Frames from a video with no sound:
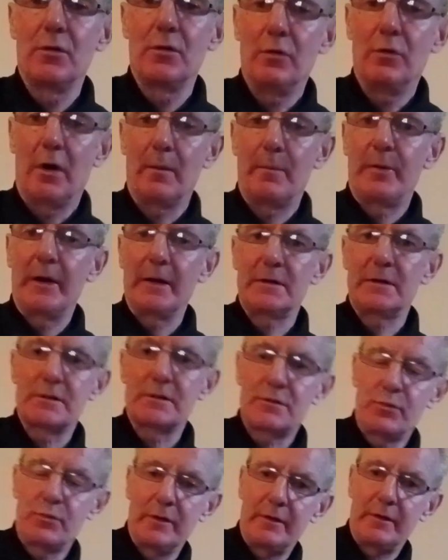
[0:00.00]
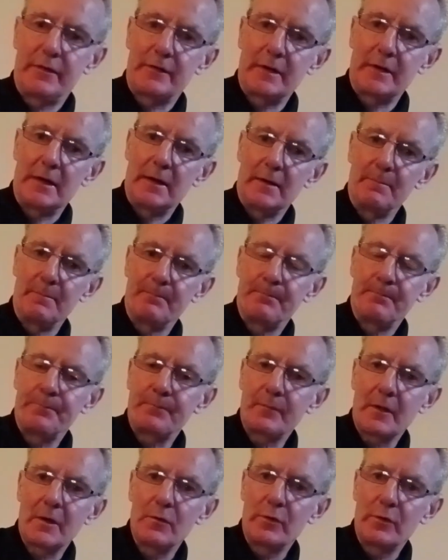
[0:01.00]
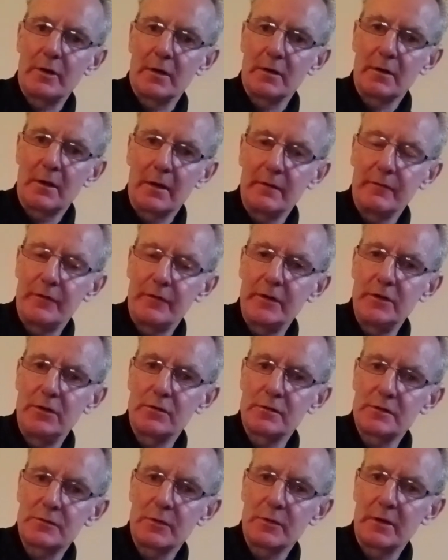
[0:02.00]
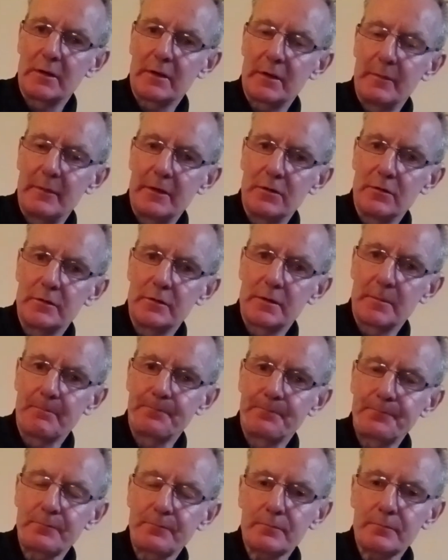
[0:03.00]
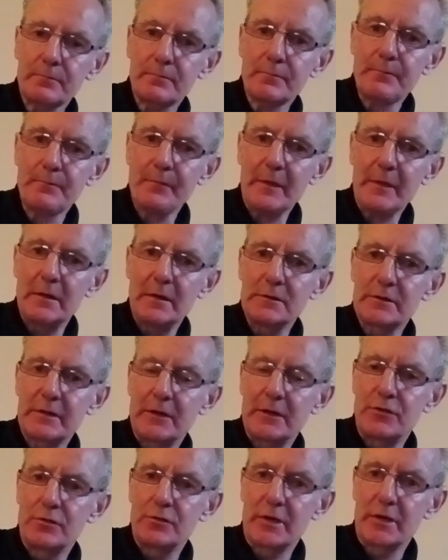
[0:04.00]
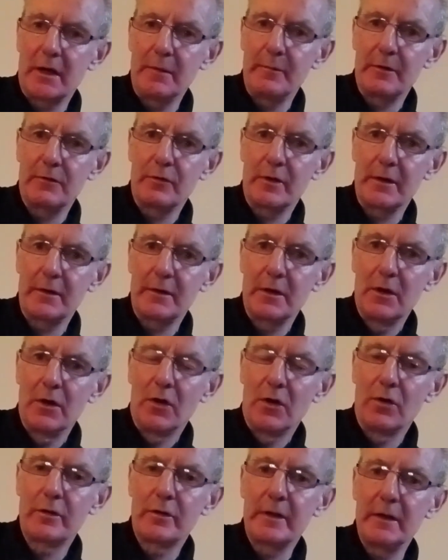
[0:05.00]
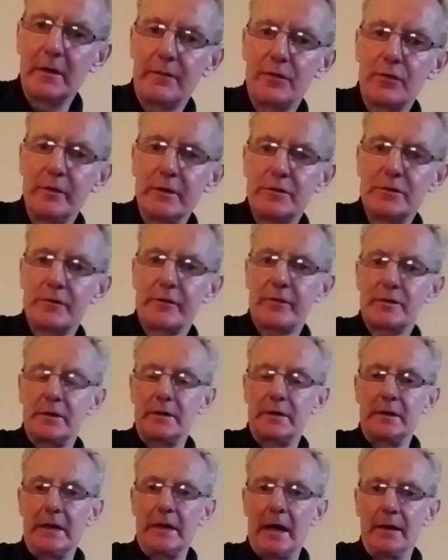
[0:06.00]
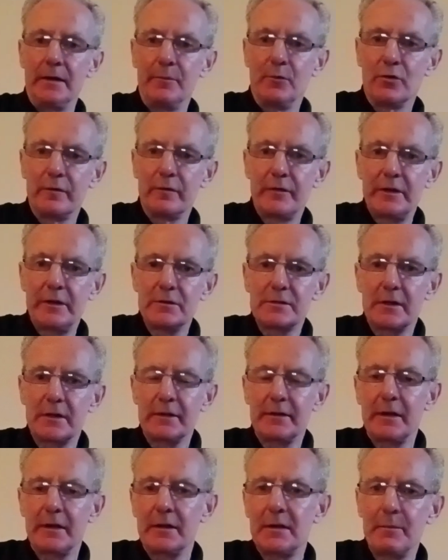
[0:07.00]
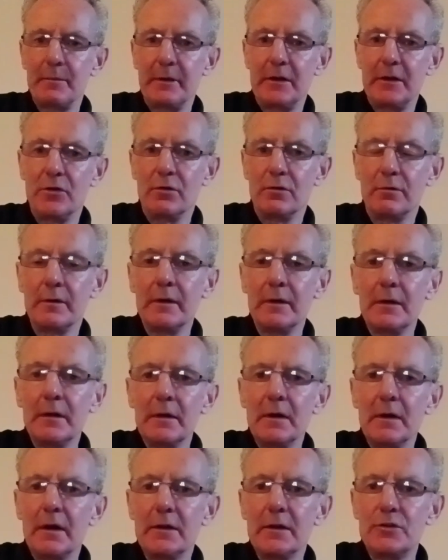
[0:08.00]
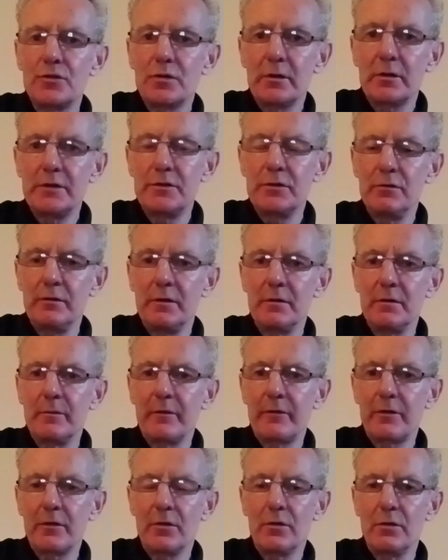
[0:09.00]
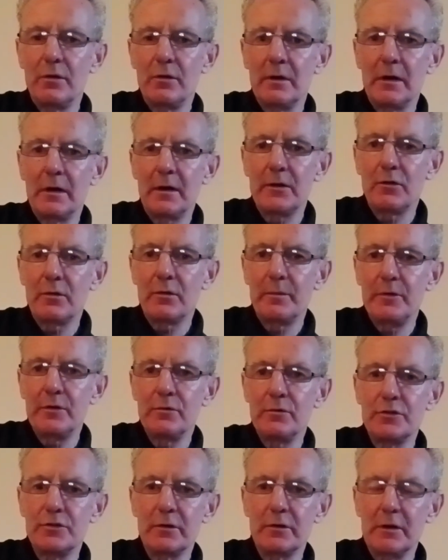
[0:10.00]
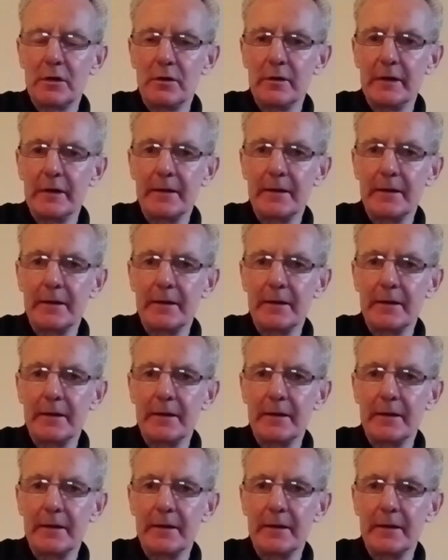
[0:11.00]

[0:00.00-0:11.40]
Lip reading: our practice with online videos as well can be good. Let's get your timing right. Okay, if you're interested in any more videos like that, let me know. I enjoy doing them, so I hope you enjoy learning.